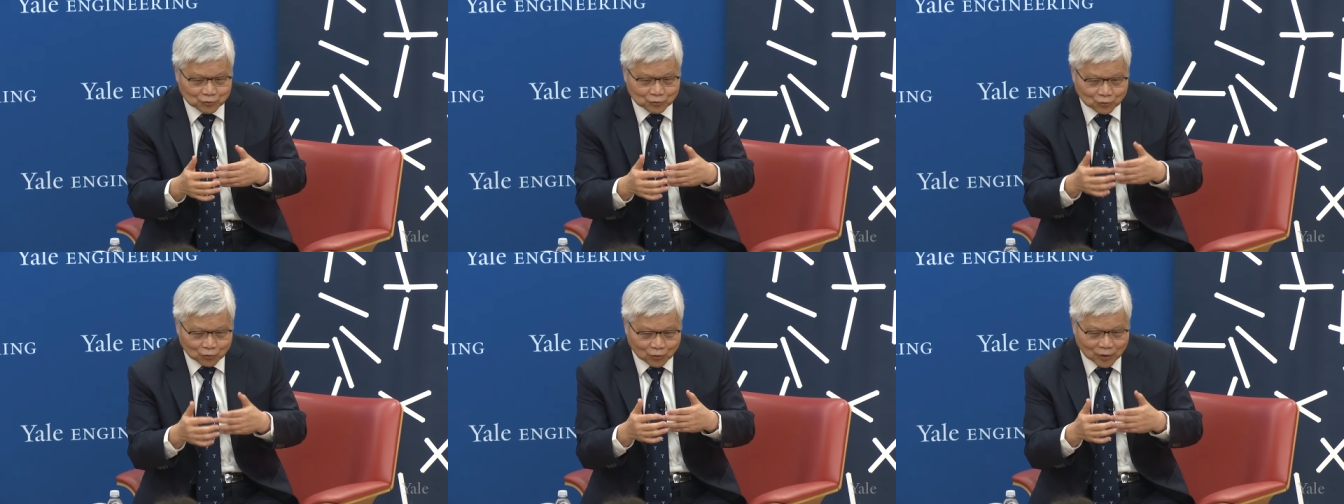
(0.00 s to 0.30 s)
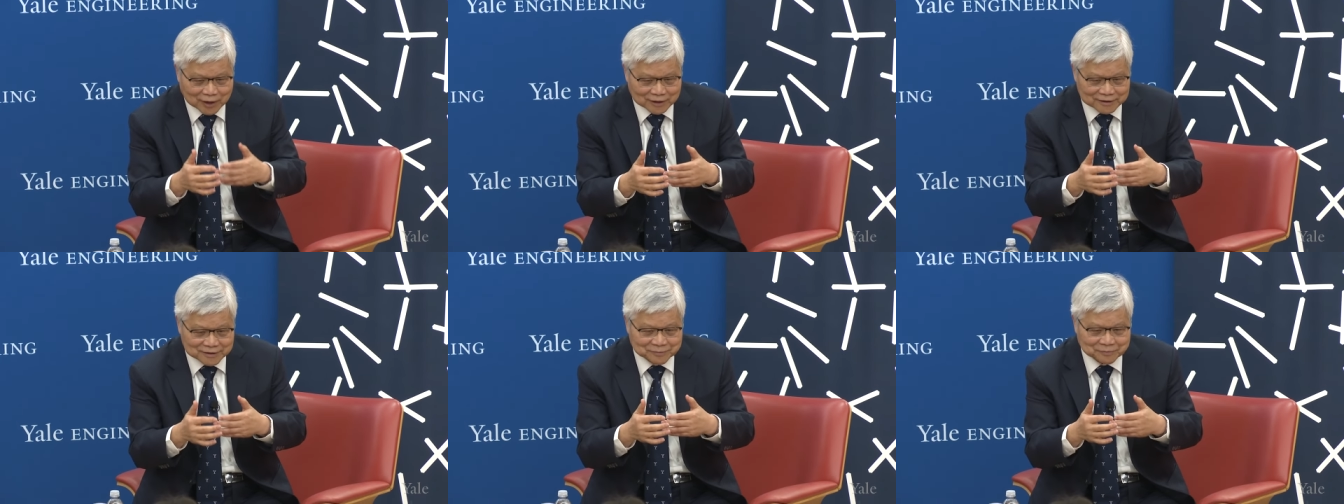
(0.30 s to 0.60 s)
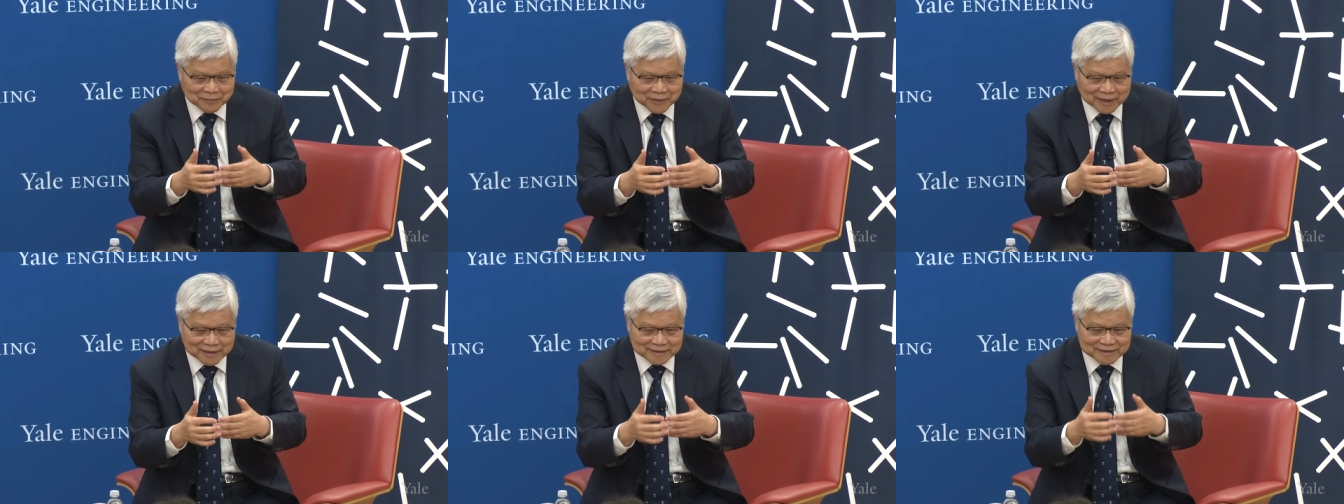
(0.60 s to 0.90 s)
was
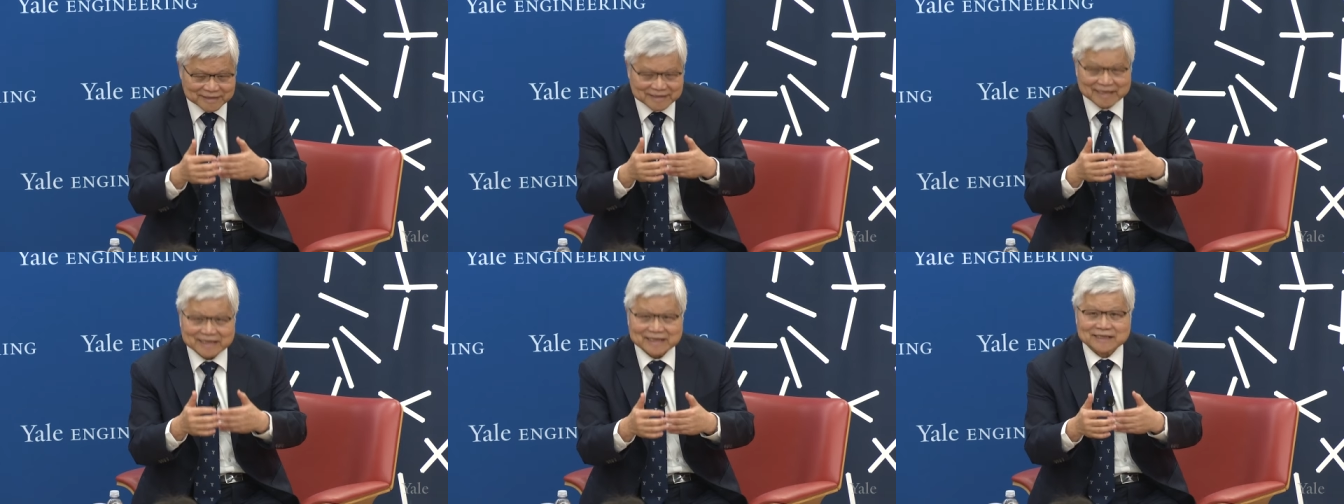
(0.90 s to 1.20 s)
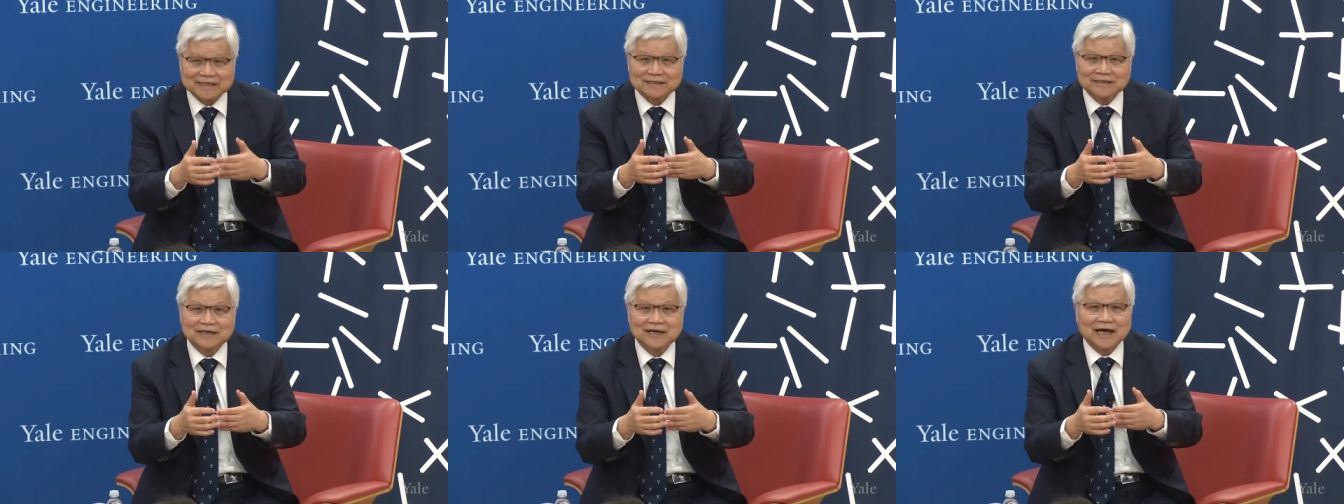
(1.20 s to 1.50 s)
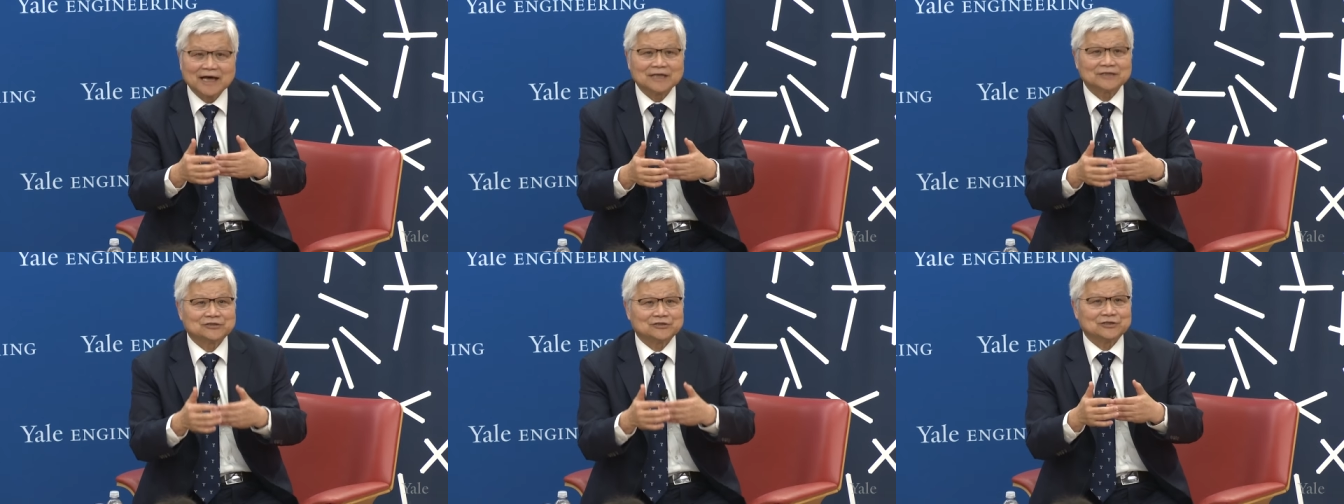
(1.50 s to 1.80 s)
my second
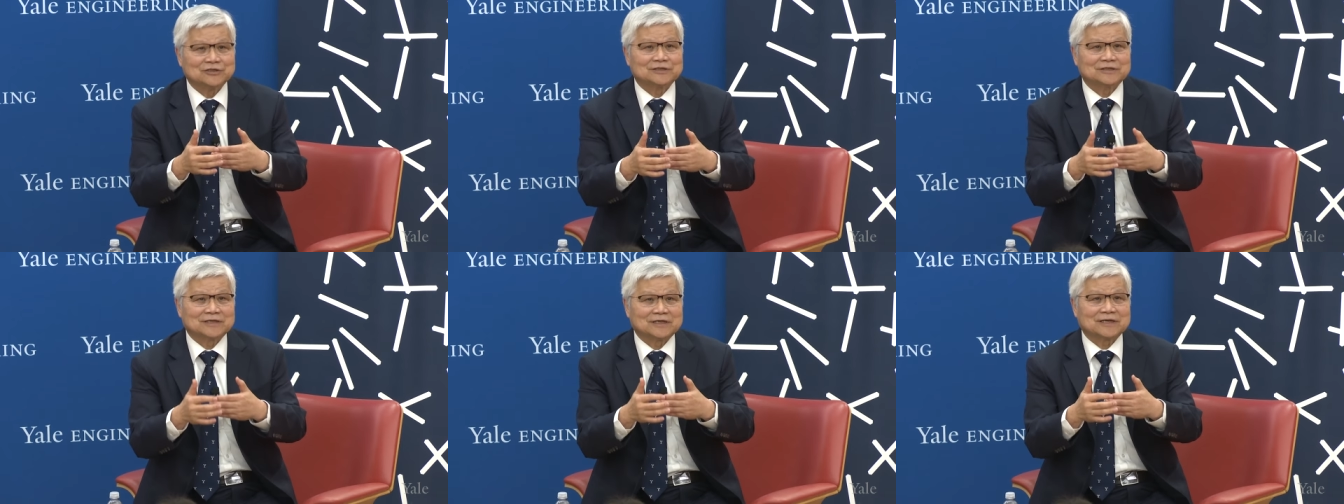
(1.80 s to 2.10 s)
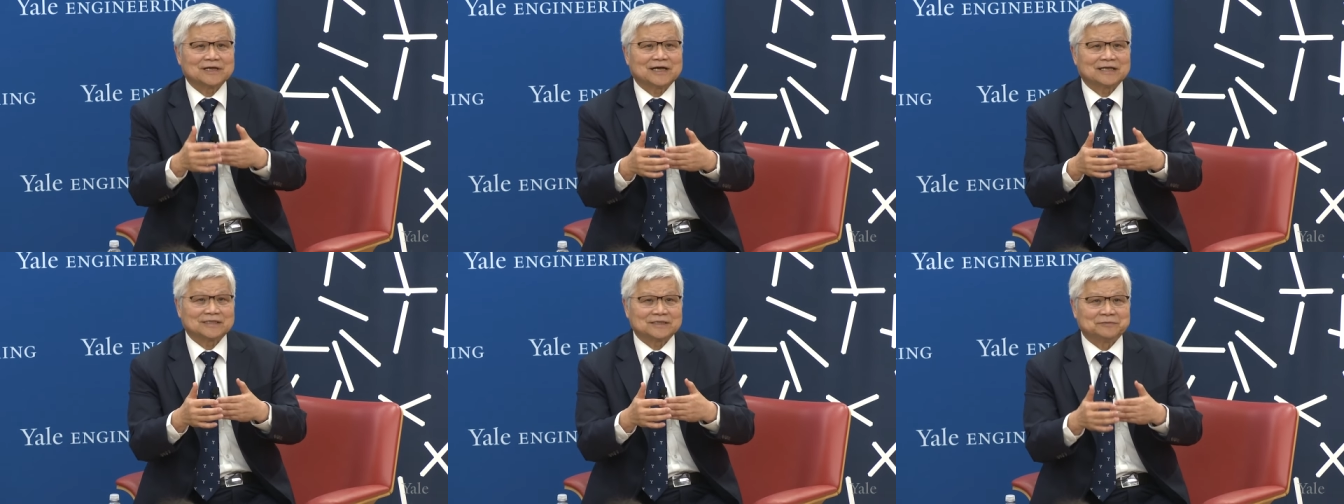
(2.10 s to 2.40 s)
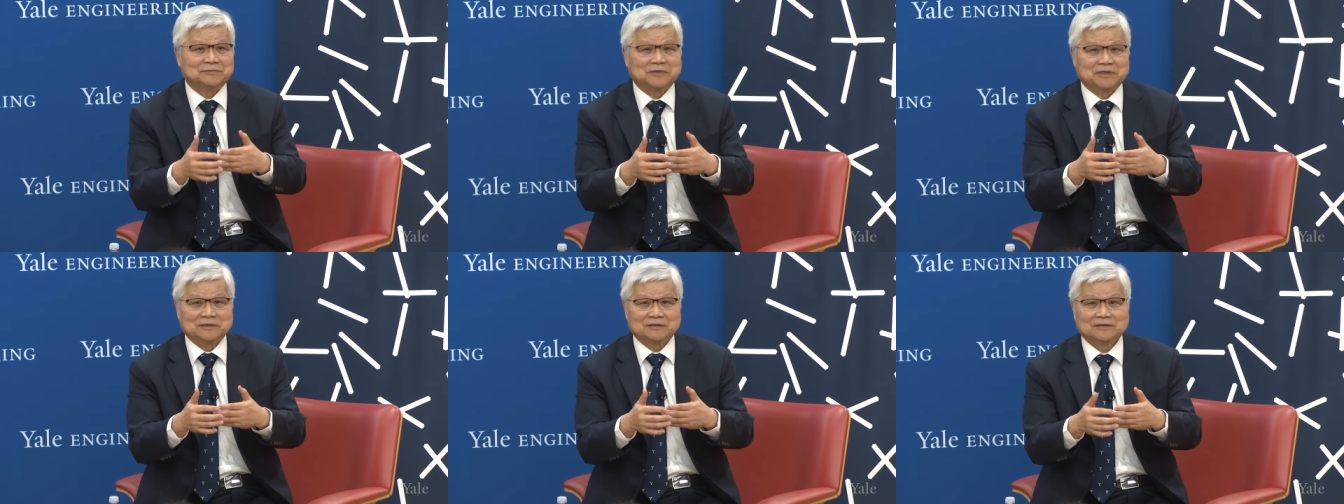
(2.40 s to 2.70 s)
largest
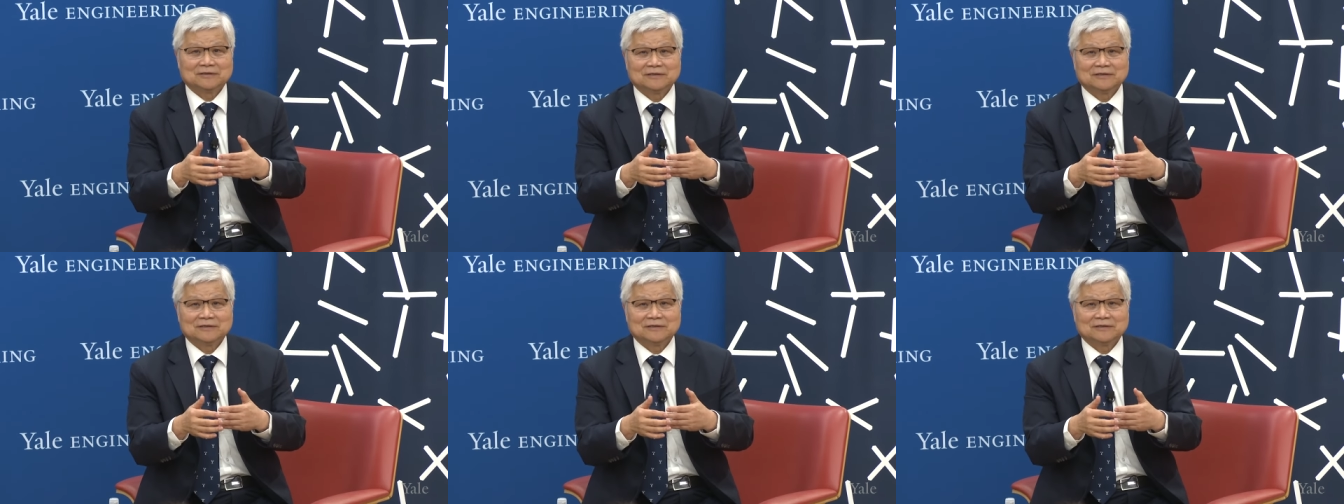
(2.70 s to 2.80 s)
customer.